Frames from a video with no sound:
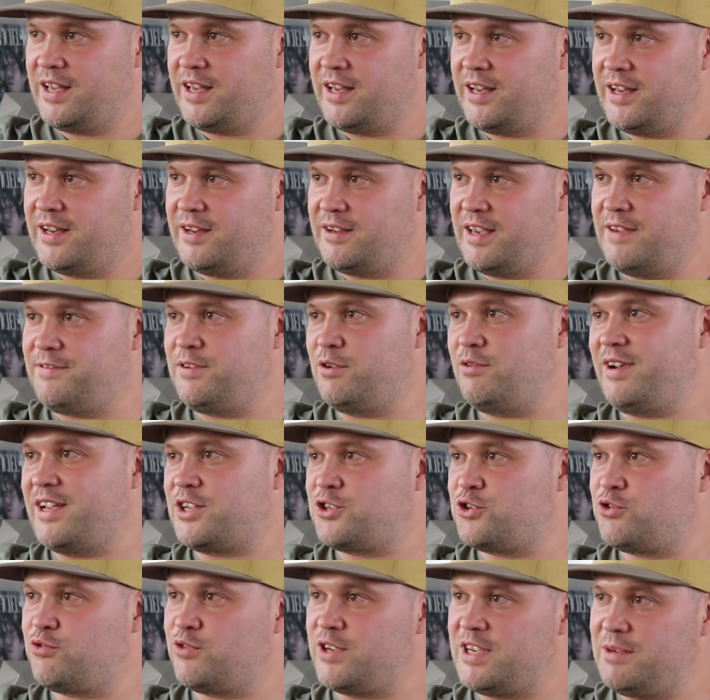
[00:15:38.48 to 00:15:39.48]
if you're
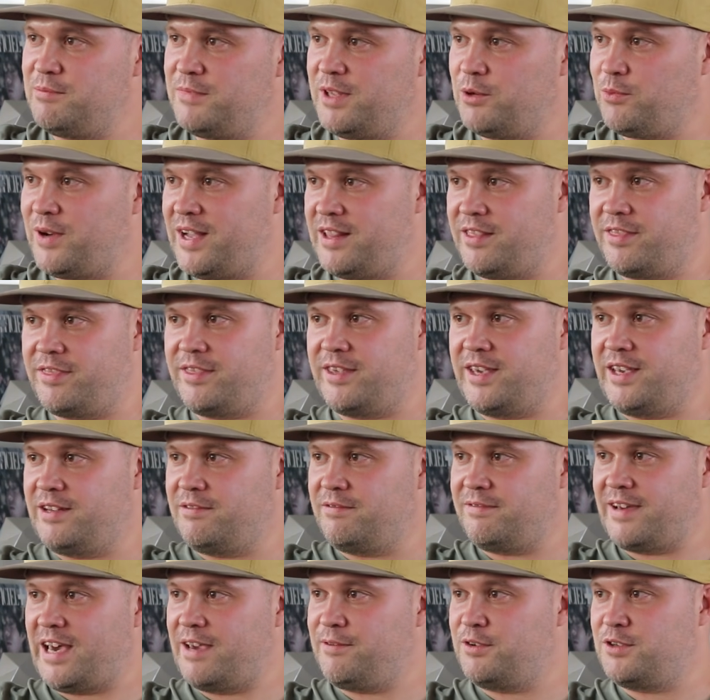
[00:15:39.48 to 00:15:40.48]
extremely wealthy
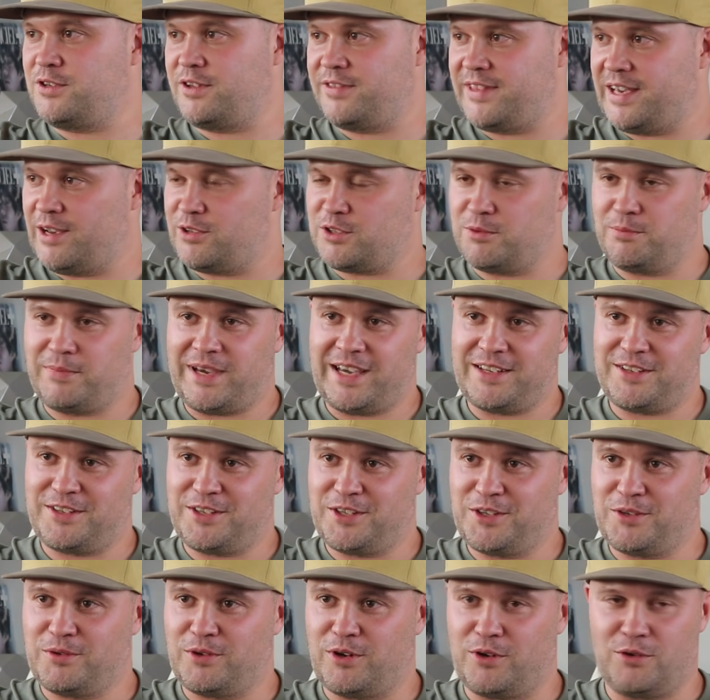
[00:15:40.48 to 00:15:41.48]
and 500,000 baht
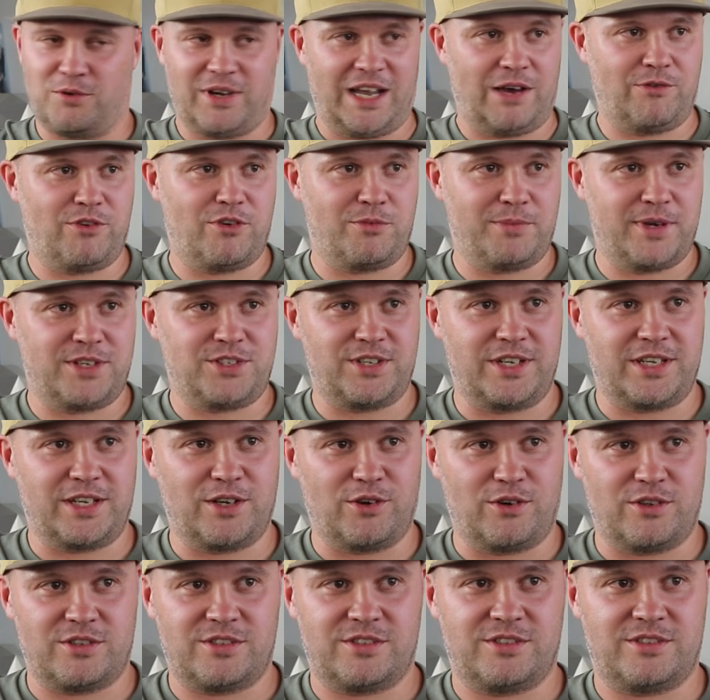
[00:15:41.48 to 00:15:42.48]
to you, or however much it
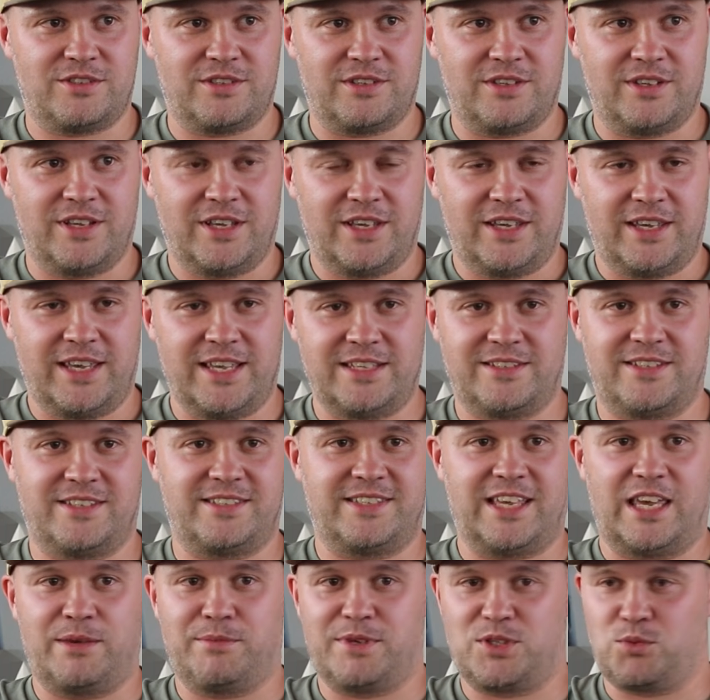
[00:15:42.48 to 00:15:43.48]
costs, is the
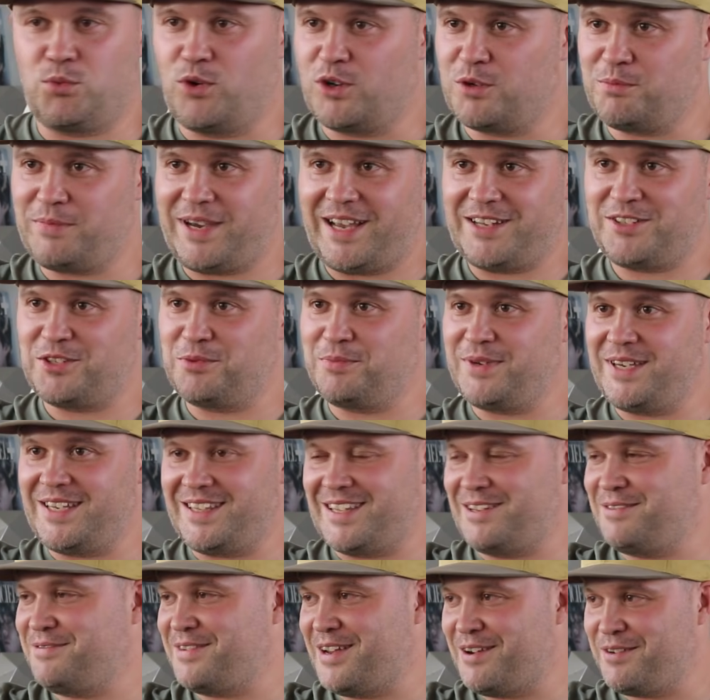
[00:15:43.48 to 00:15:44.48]
same as 1 baht to me,
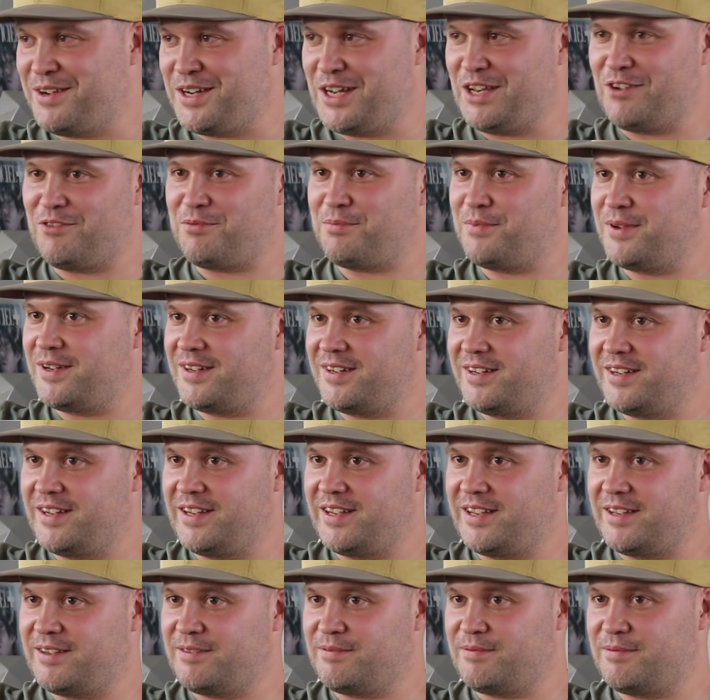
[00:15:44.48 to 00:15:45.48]
then fair enough. But
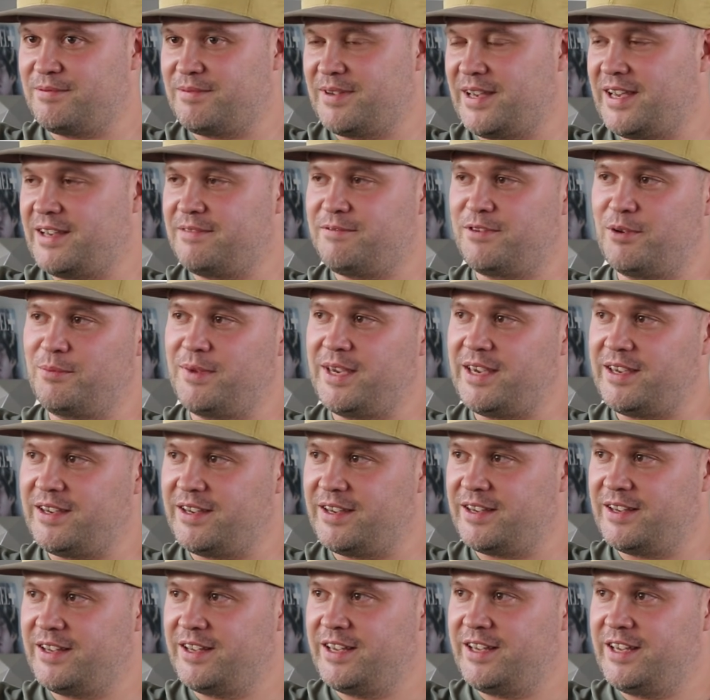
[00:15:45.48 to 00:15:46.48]
for
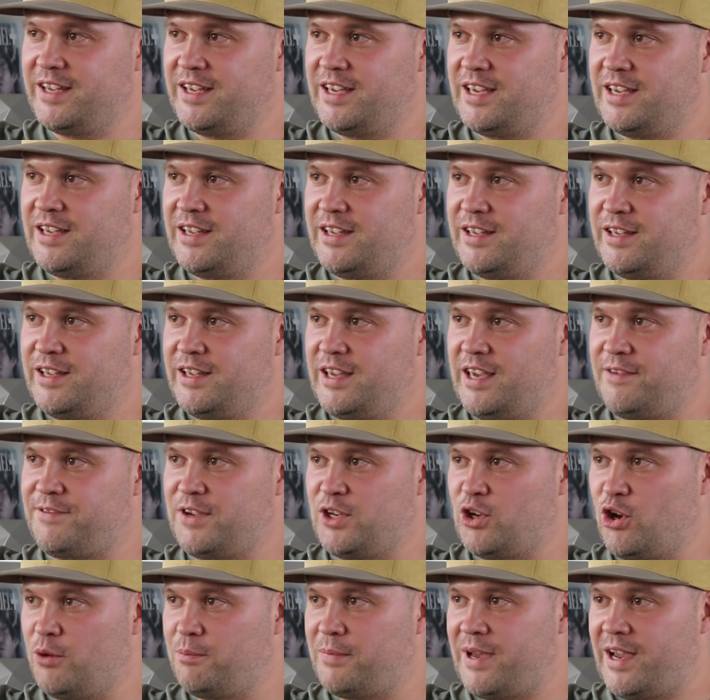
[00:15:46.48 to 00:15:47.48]
me, if
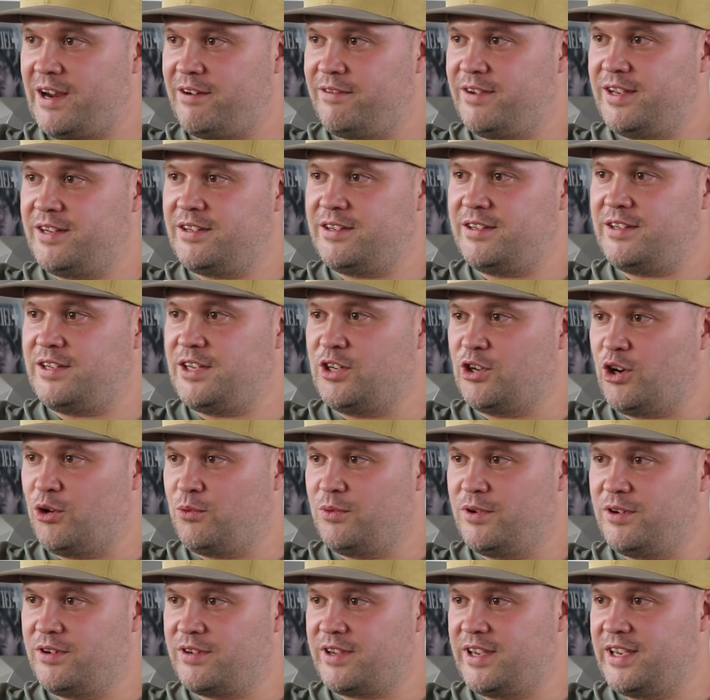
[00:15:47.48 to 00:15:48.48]
you're not married, you're
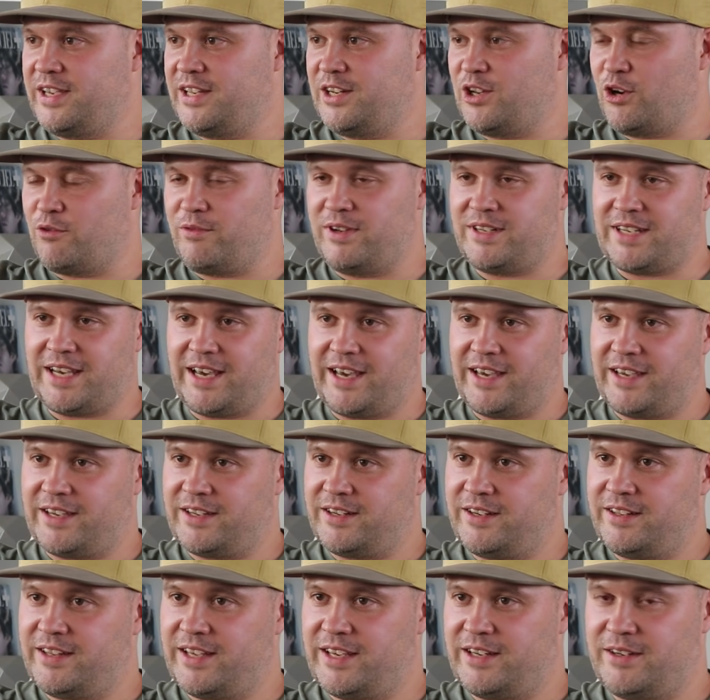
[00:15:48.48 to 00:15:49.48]
not working, you're not
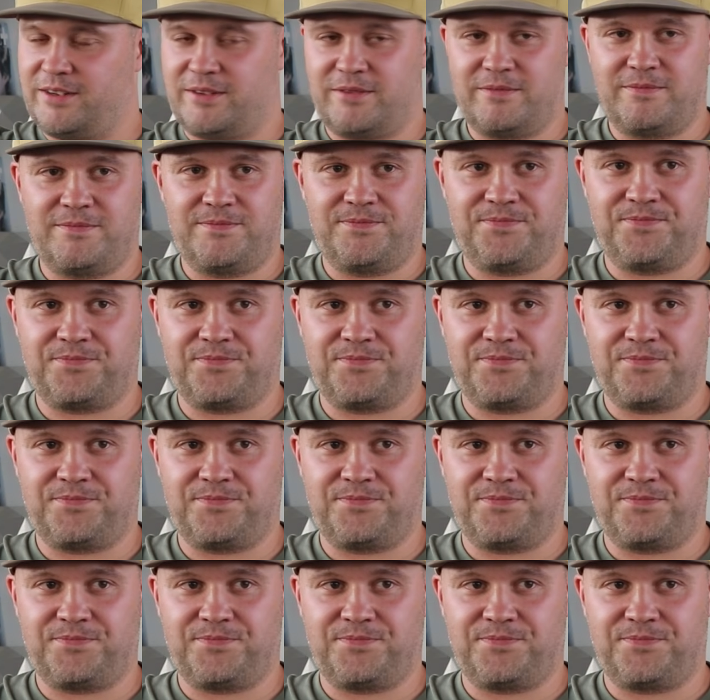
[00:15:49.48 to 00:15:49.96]
retired, then